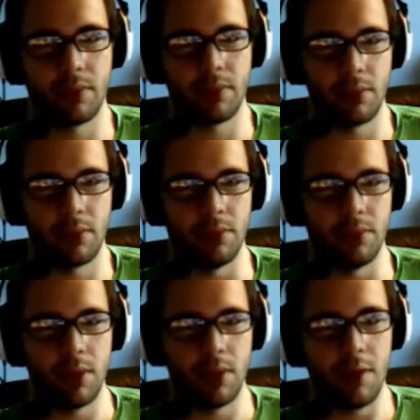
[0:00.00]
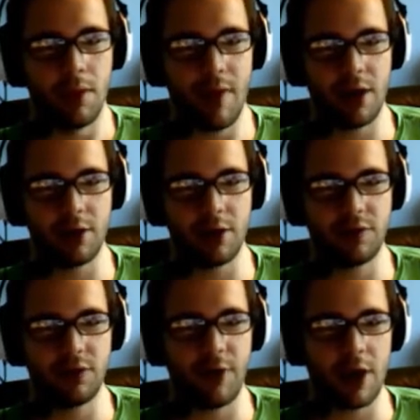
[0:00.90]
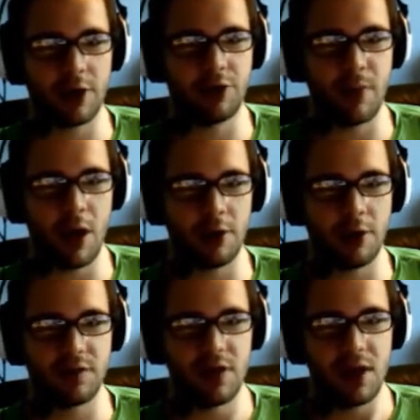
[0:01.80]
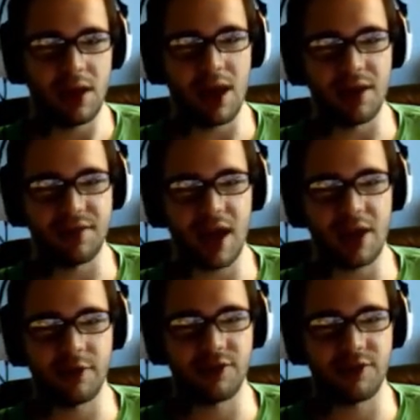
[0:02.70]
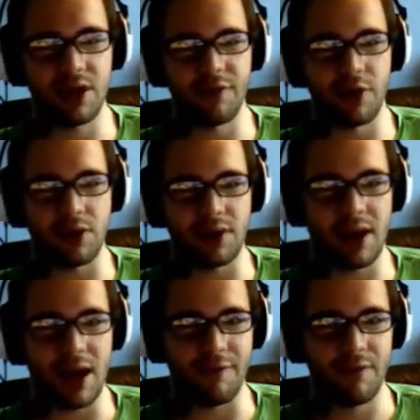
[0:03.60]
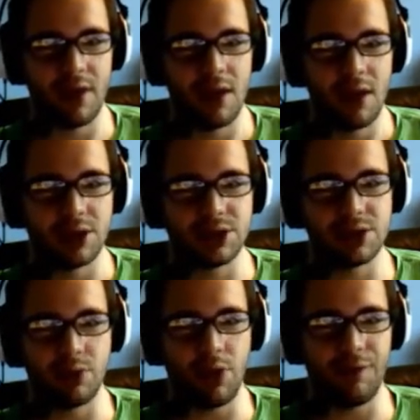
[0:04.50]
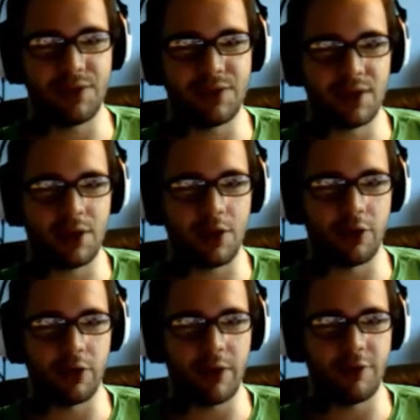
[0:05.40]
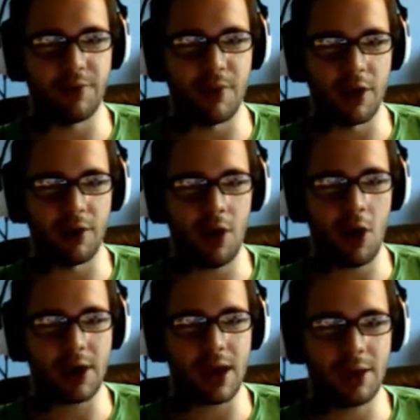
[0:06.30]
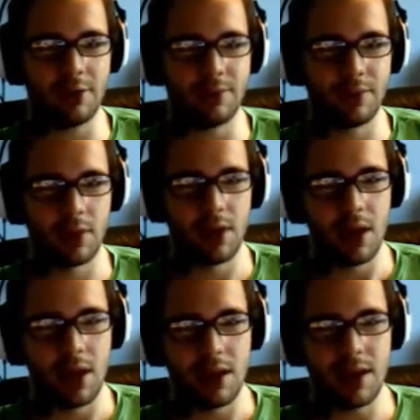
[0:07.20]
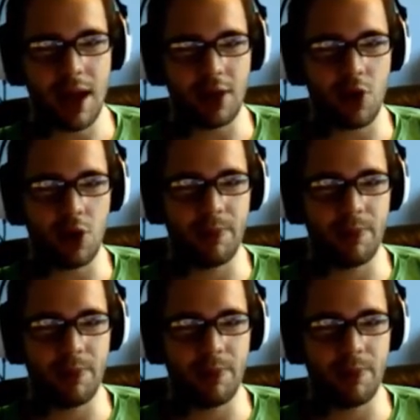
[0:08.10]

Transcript: Hmm. Father's father tomorrow's, yes, the anniversary of her death. we'll visit her grave tomorrow. Okay. Now go to,